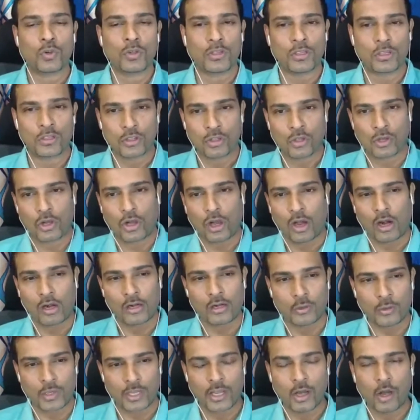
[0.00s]
the thought.
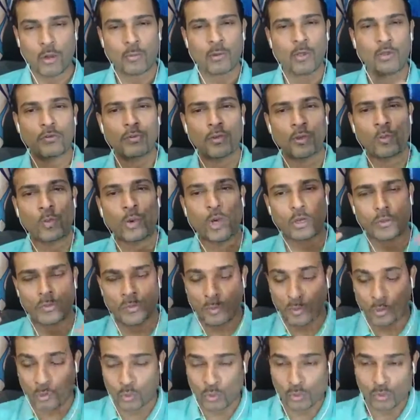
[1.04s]
Okay, how many of you want
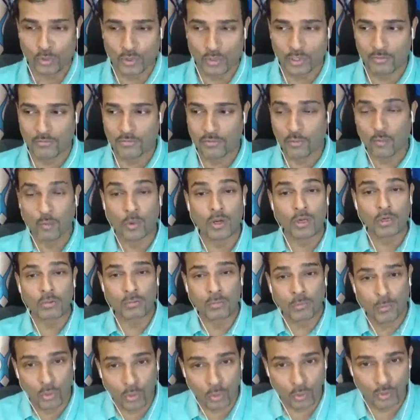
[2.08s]
more? Okay, if you want
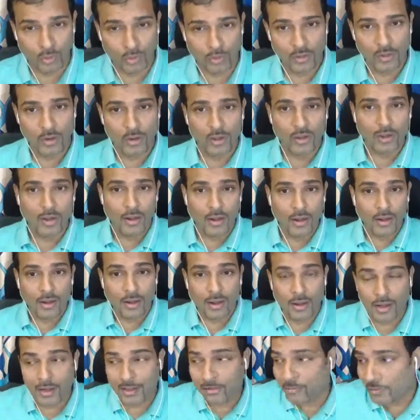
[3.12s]
more,
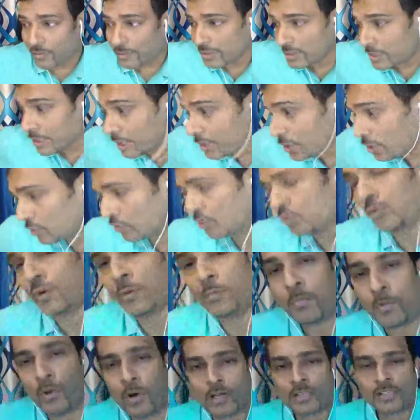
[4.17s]
I will take you through a
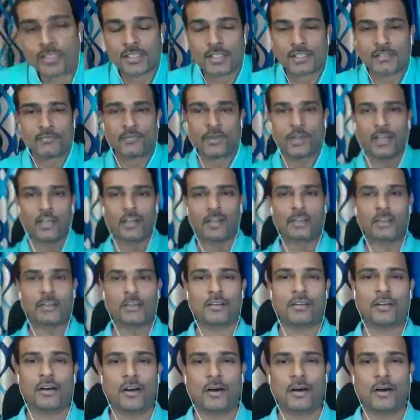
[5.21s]
process wherein